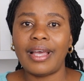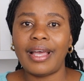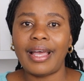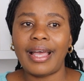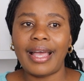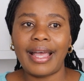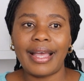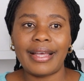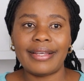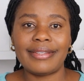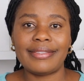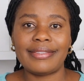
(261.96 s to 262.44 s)

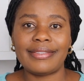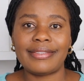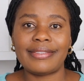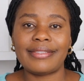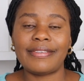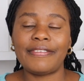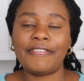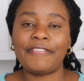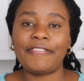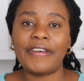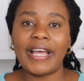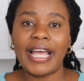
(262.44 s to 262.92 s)
as
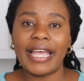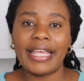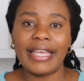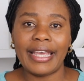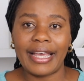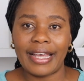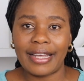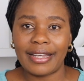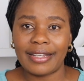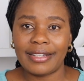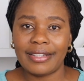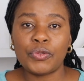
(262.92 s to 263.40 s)

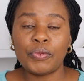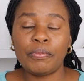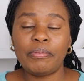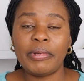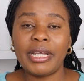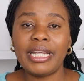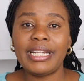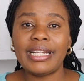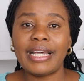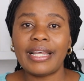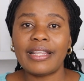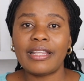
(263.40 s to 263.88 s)
fire to
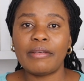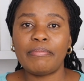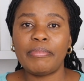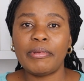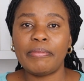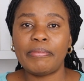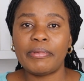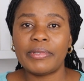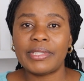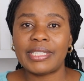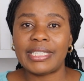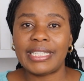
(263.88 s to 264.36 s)
burn other
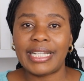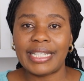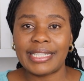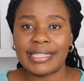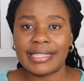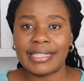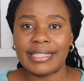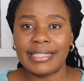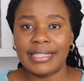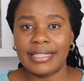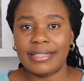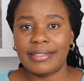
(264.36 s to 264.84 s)
people's
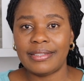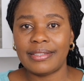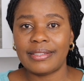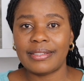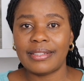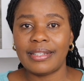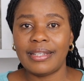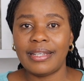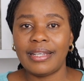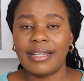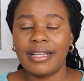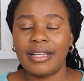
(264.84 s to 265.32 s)
destinies.
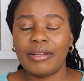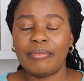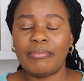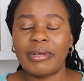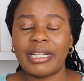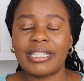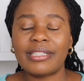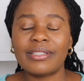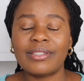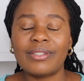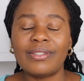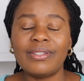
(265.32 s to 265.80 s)

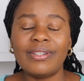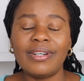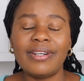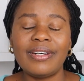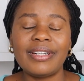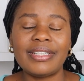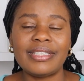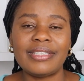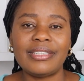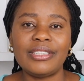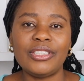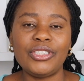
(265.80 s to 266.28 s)
But
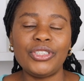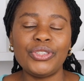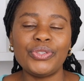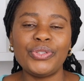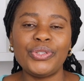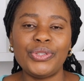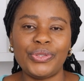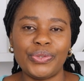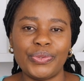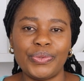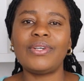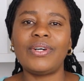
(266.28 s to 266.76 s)
God knew
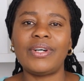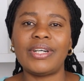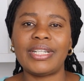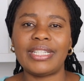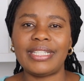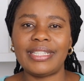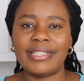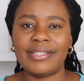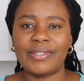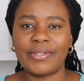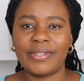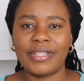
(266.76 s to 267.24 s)
you.
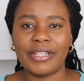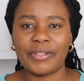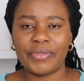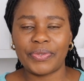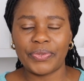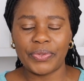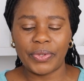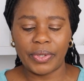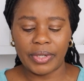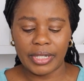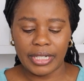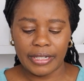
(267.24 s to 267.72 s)
God is on the
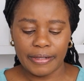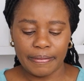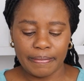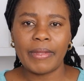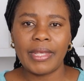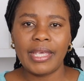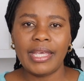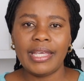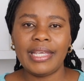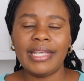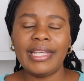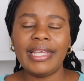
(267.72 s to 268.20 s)
throne.
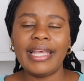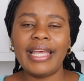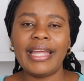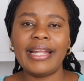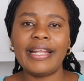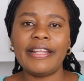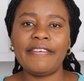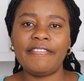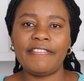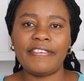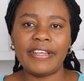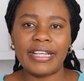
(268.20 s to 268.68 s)
He
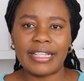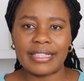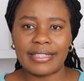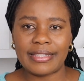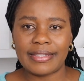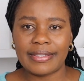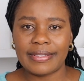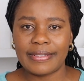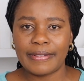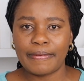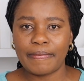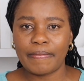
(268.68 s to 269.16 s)

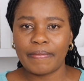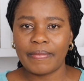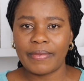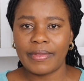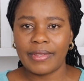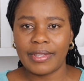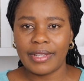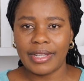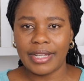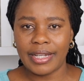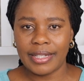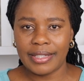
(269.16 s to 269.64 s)
elevates
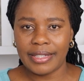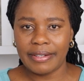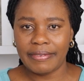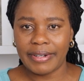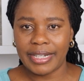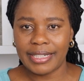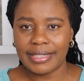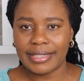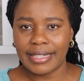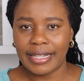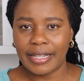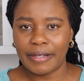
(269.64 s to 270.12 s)
at the
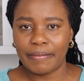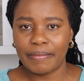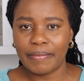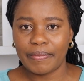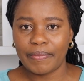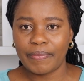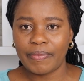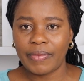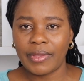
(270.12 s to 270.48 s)
right time.